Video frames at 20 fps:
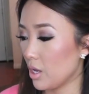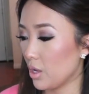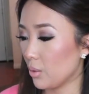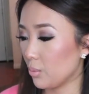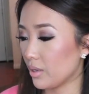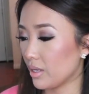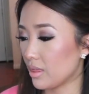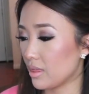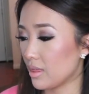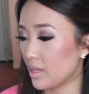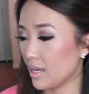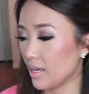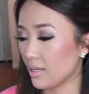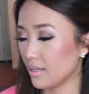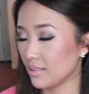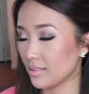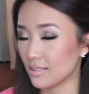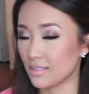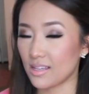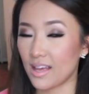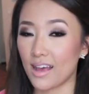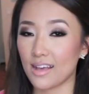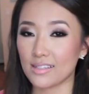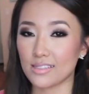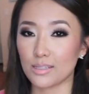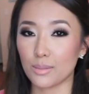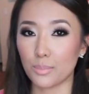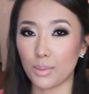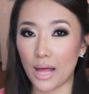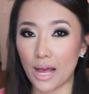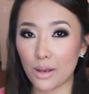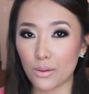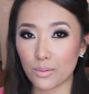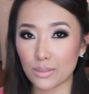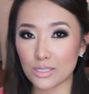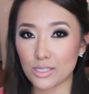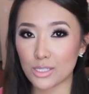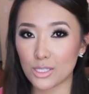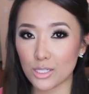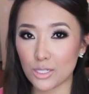with things as the black
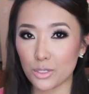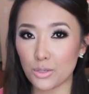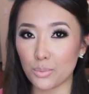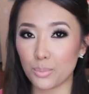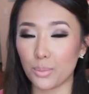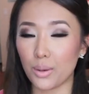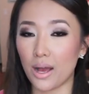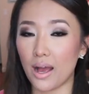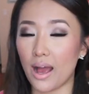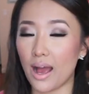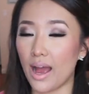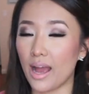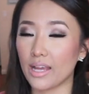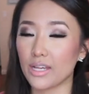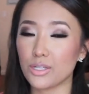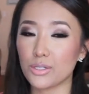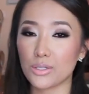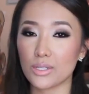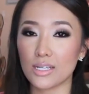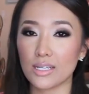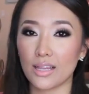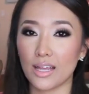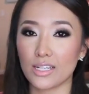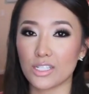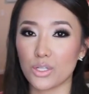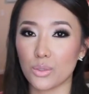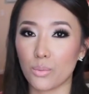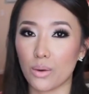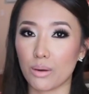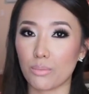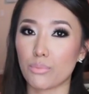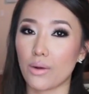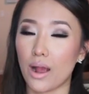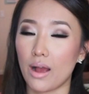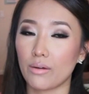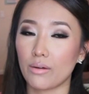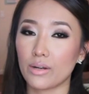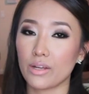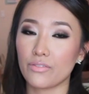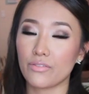ones do, but I usually like to wear
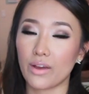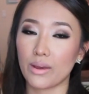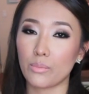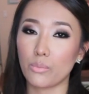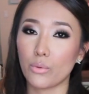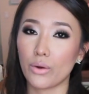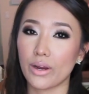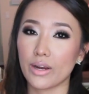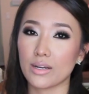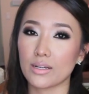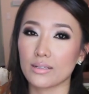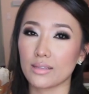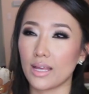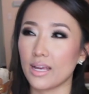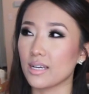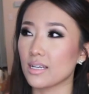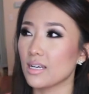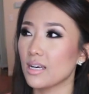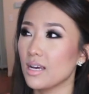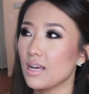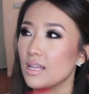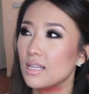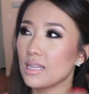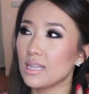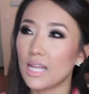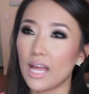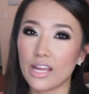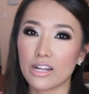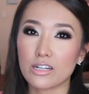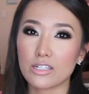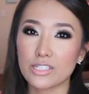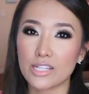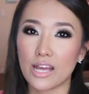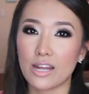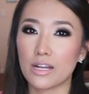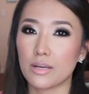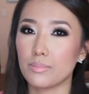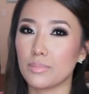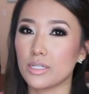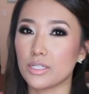brown if I'm wearing like lighter
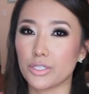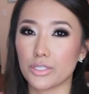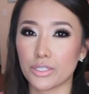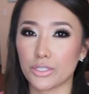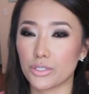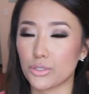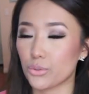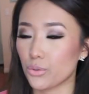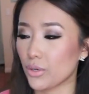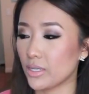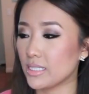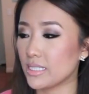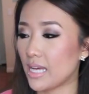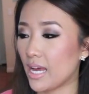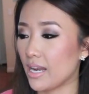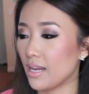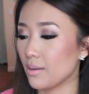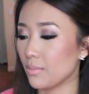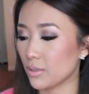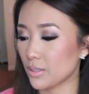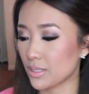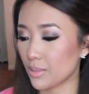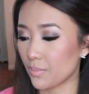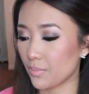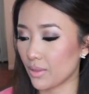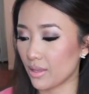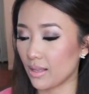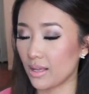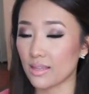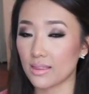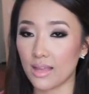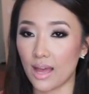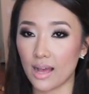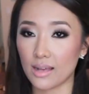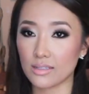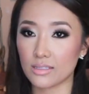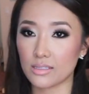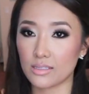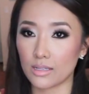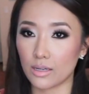denim or destroyed denim or something like
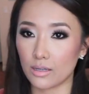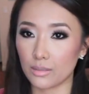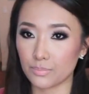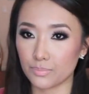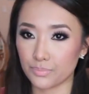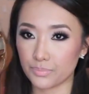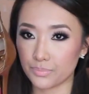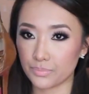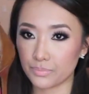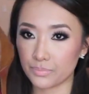that. So